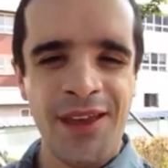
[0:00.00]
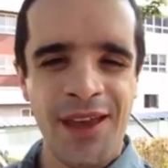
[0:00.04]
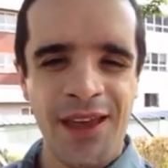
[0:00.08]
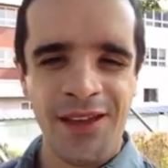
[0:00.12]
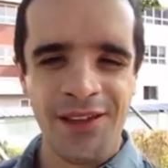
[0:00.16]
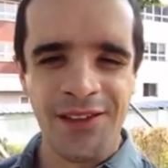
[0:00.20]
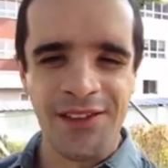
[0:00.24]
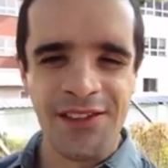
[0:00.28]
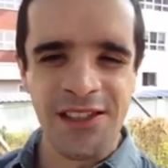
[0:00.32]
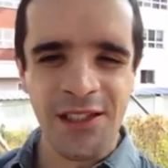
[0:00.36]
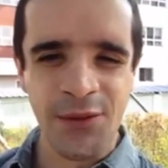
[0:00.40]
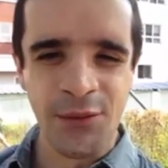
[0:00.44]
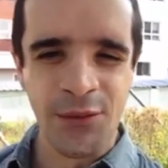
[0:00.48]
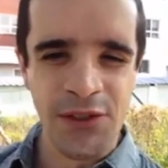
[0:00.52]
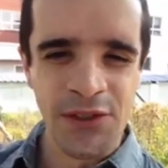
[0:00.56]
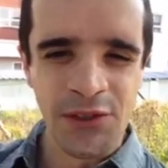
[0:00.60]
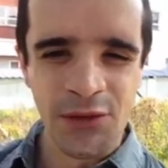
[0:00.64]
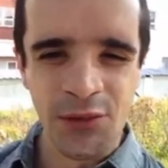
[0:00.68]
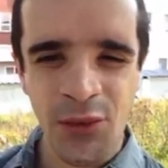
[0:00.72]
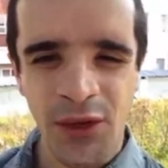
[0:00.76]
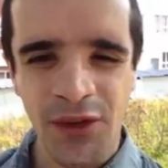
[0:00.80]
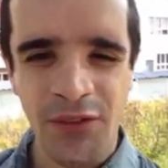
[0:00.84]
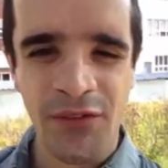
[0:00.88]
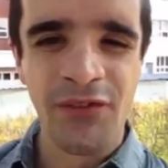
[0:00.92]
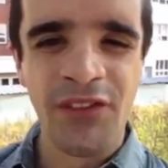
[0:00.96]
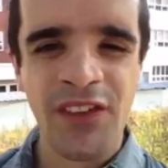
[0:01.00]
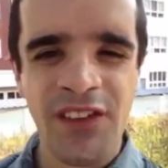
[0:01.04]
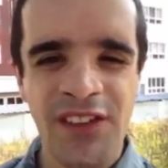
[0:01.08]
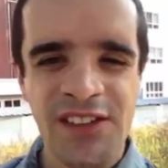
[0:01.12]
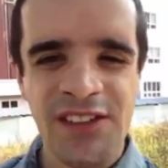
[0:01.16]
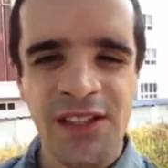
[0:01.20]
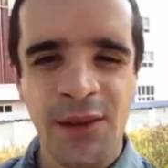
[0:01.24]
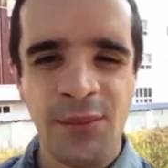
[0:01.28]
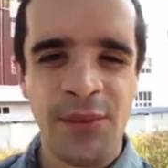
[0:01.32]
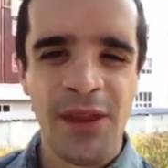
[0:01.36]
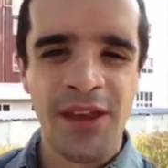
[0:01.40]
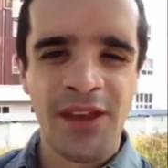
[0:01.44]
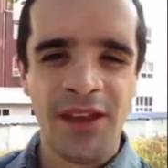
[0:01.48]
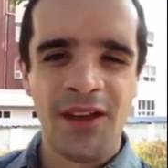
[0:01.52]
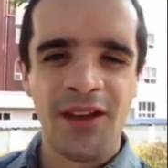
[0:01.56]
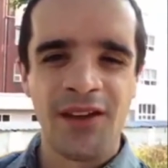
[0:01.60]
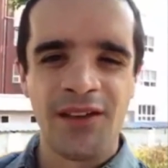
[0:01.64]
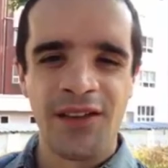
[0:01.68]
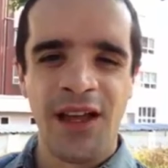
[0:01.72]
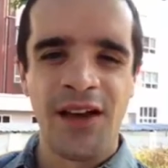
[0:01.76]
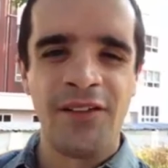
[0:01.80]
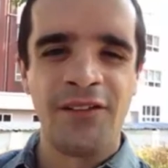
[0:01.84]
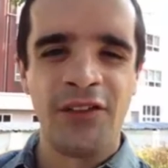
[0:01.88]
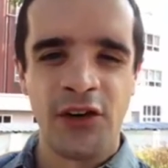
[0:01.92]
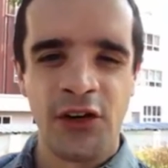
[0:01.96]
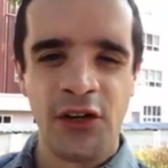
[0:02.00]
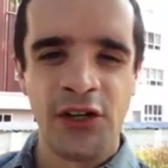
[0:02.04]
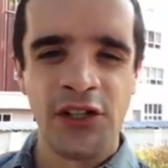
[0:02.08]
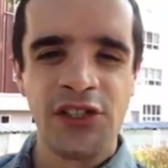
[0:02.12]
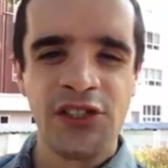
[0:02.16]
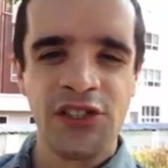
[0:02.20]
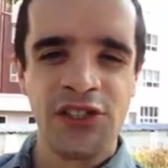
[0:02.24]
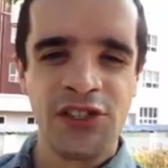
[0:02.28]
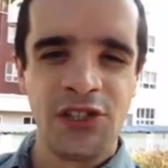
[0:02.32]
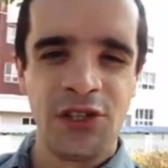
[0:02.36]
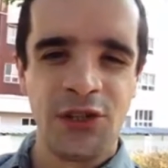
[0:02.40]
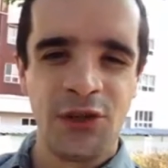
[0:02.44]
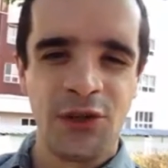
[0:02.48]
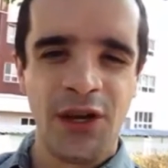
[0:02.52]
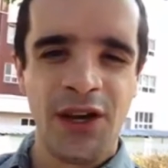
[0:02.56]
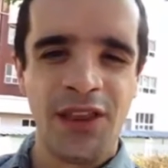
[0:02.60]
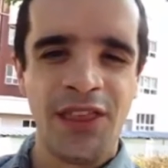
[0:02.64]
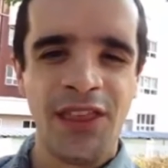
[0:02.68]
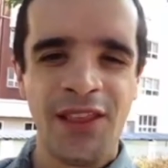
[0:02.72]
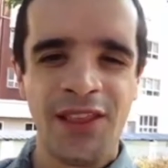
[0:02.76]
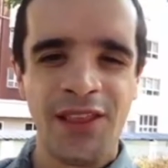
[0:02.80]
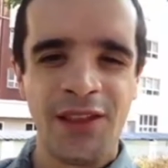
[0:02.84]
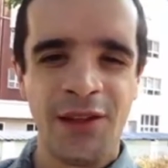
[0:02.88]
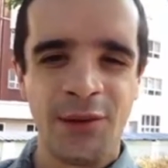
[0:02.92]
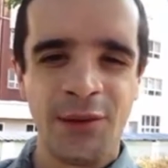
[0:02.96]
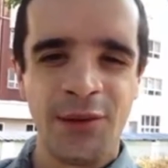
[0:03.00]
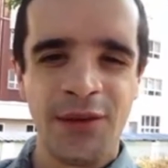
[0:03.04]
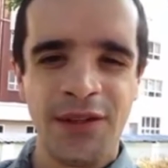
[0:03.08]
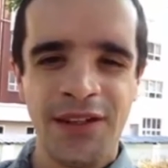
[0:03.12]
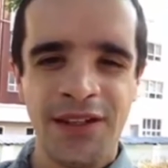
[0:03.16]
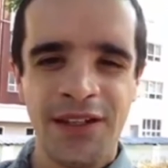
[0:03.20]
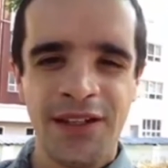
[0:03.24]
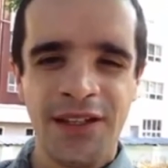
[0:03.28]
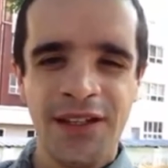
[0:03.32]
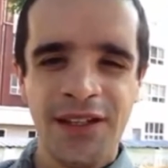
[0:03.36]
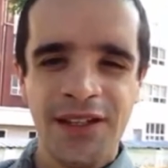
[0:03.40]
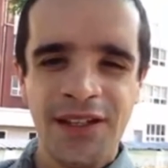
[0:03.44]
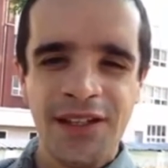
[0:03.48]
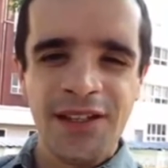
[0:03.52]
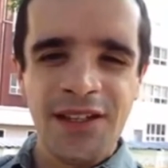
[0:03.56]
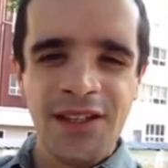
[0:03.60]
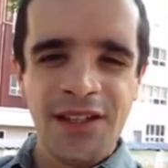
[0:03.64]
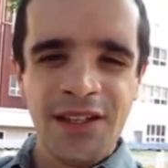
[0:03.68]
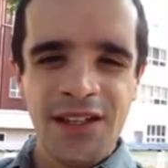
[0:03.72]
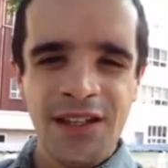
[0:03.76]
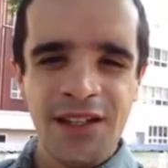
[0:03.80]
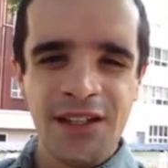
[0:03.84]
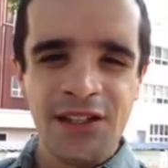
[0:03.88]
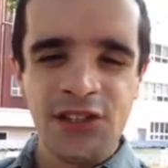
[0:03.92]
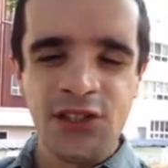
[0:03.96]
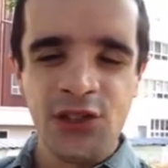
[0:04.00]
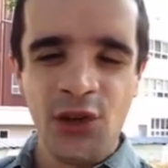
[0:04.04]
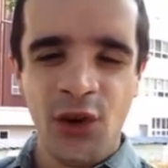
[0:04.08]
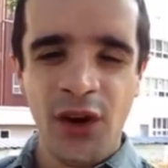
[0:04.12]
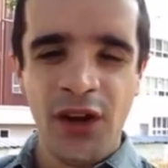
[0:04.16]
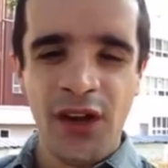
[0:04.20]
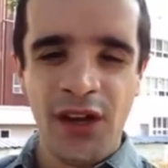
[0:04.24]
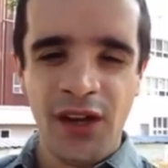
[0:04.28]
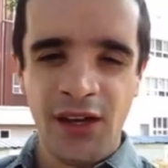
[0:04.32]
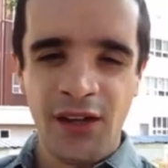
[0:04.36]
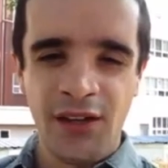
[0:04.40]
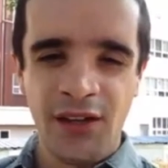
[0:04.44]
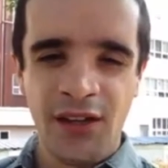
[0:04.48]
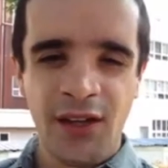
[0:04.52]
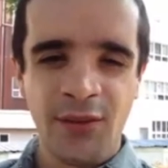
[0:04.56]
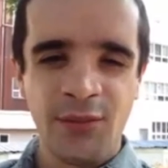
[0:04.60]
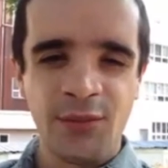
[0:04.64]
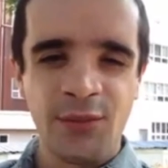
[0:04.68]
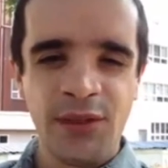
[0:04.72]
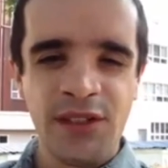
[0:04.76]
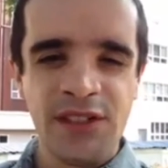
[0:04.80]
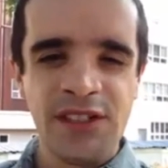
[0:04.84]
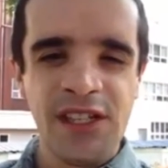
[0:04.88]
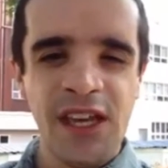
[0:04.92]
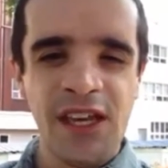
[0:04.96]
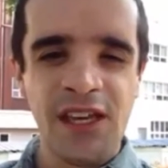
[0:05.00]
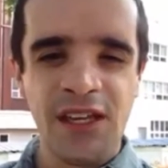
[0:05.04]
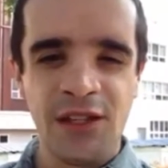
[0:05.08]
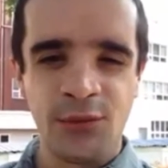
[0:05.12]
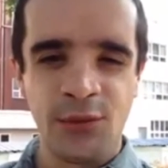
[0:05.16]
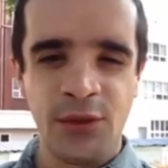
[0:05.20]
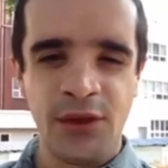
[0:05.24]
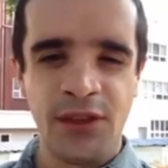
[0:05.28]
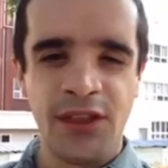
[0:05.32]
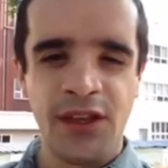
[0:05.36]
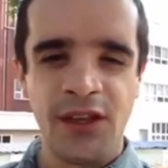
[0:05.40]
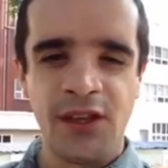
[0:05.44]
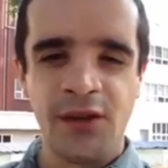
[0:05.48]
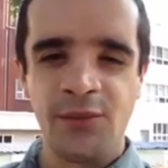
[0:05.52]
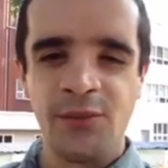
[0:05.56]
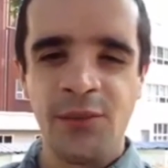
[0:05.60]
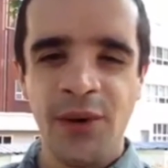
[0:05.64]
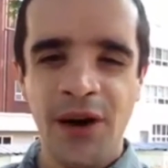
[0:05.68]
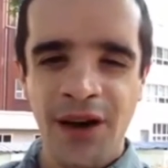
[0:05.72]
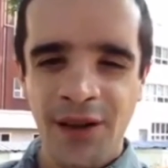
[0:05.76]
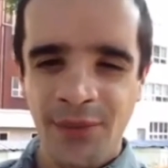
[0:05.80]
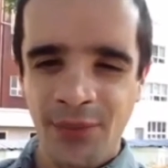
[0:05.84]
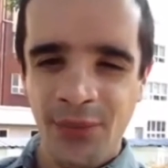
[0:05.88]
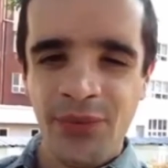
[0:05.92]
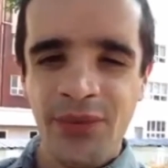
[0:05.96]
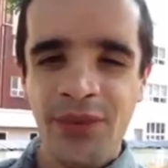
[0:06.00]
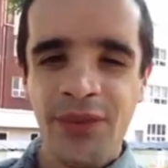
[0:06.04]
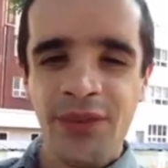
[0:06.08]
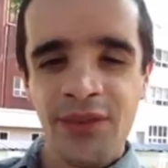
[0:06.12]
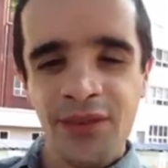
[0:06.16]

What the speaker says: and see which one fits them like a glove or a shoe. I think they'll really enjoy it and be taken with it. But